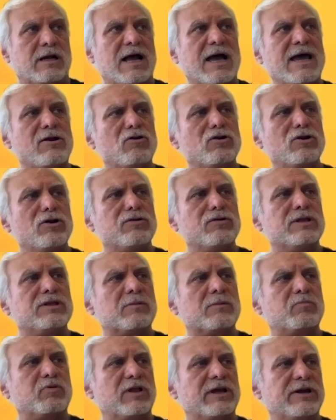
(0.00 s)
don't know that
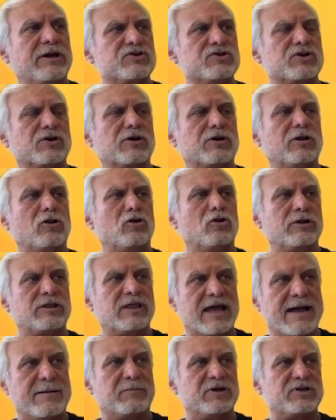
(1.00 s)
the players are going to look
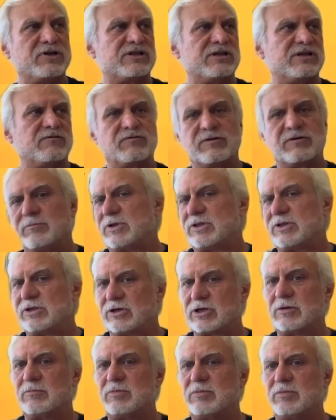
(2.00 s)
that much different, but there
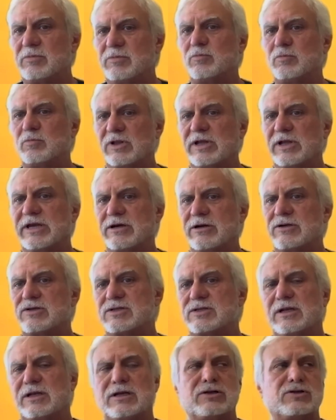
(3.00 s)
could be new
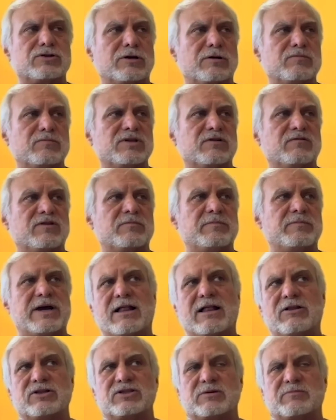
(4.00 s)
players. And in terms of the
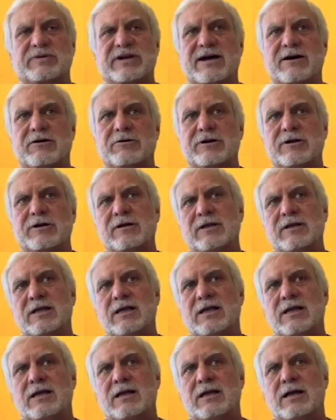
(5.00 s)
balance of power,
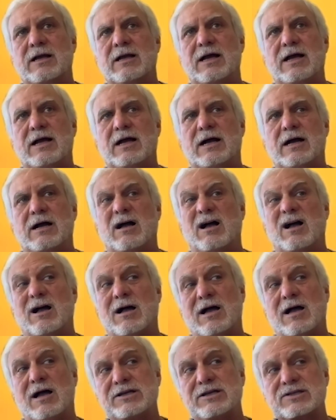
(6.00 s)

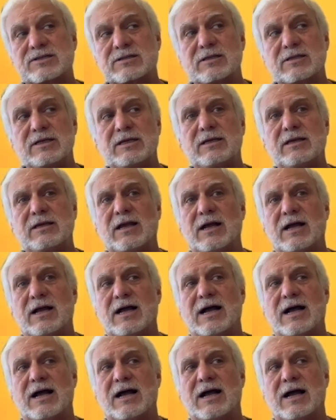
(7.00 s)
honestly,
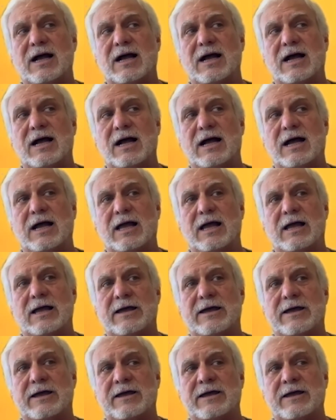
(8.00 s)

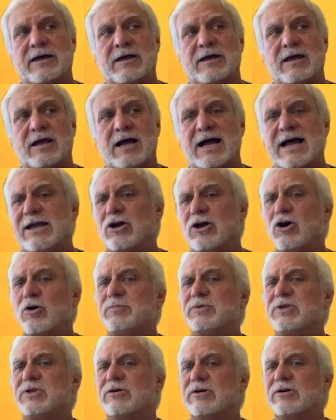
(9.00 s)
I
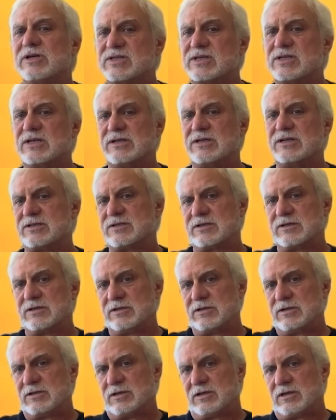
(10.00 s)
hope there isn't
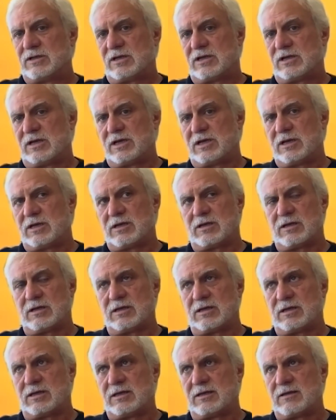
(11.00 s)

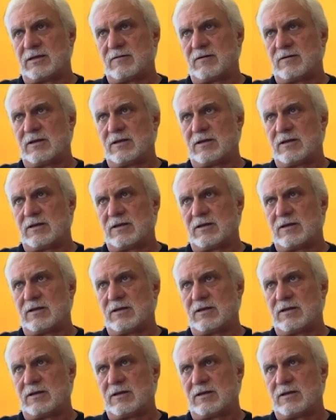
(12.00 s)
a